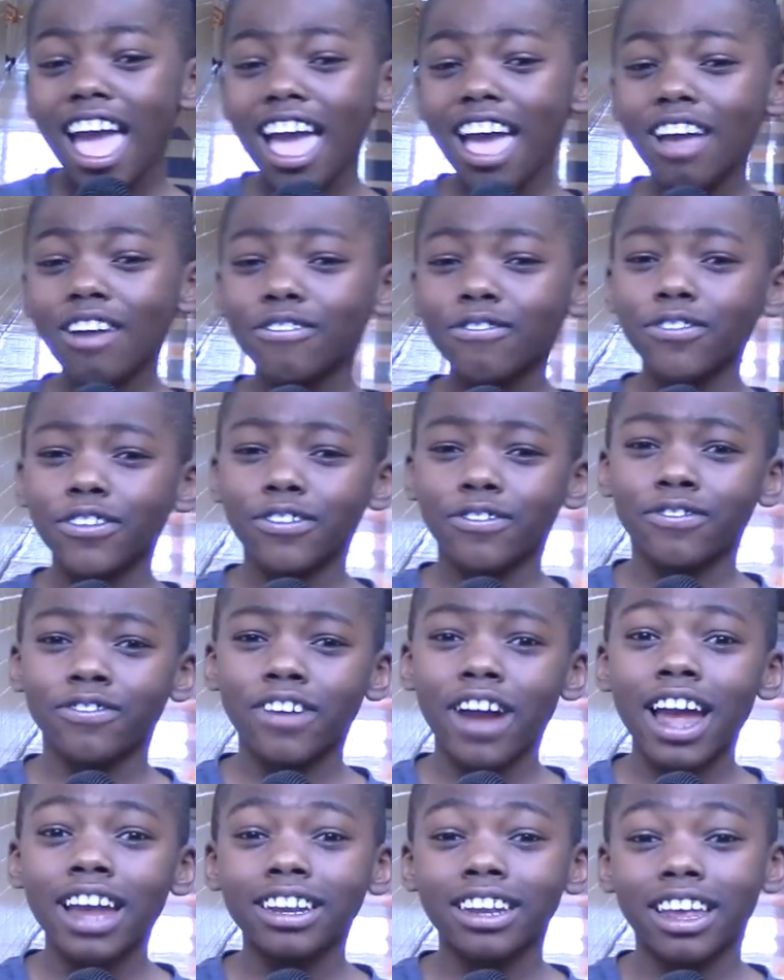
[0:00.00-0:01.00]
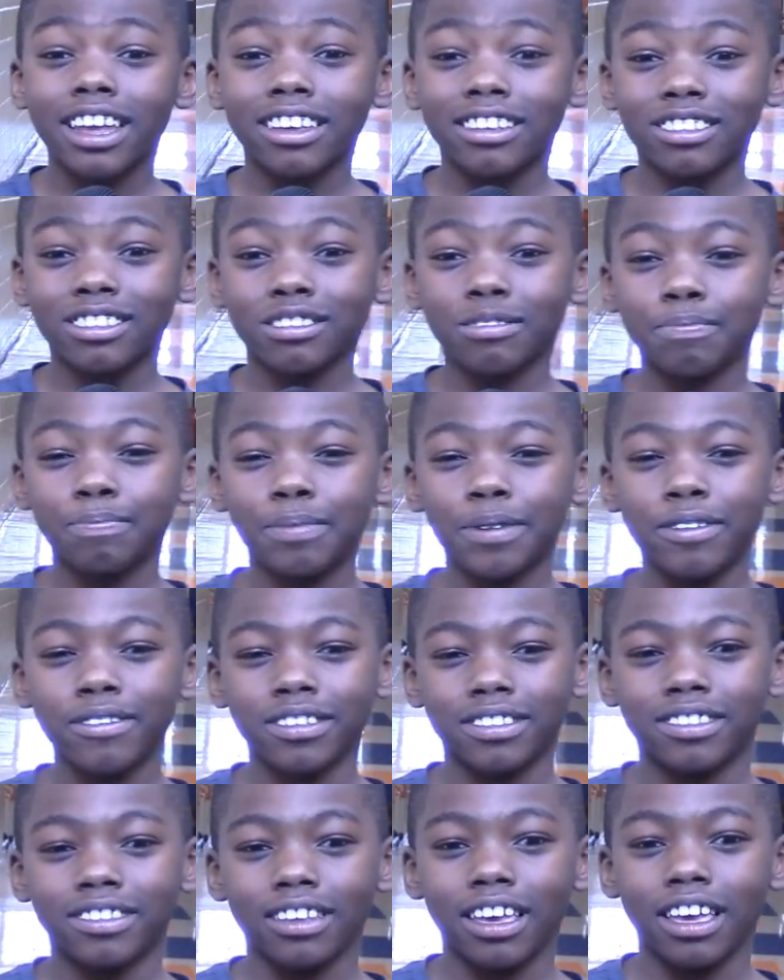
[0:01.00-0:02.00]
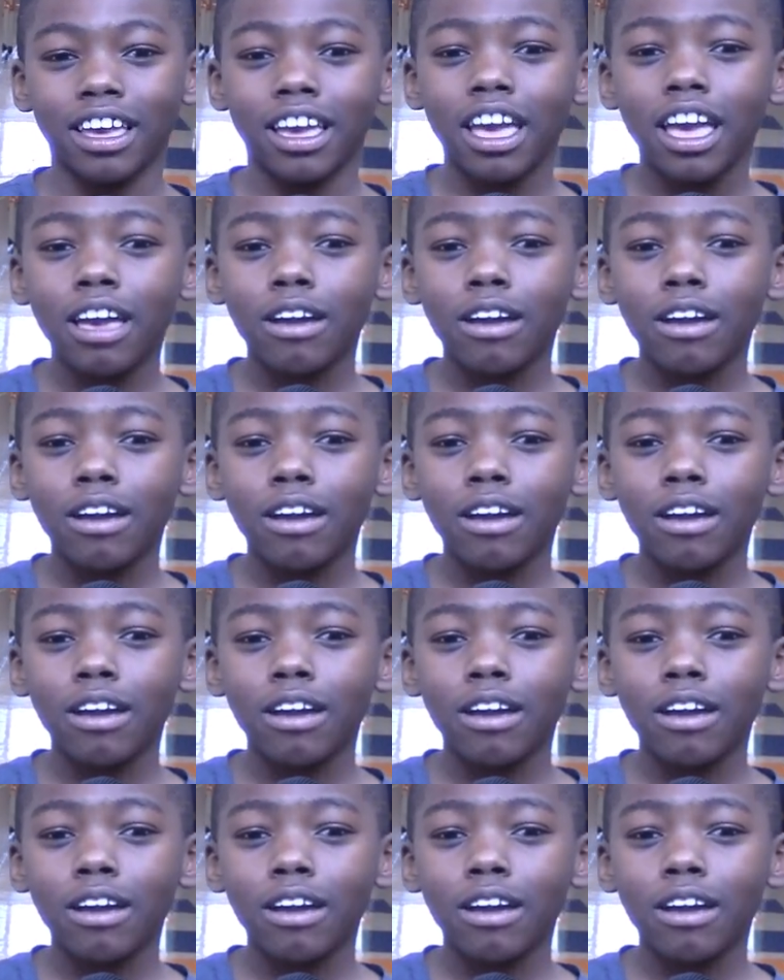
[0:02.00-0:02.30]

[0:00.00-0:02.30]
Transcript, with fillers: Every Friday is Spirit Day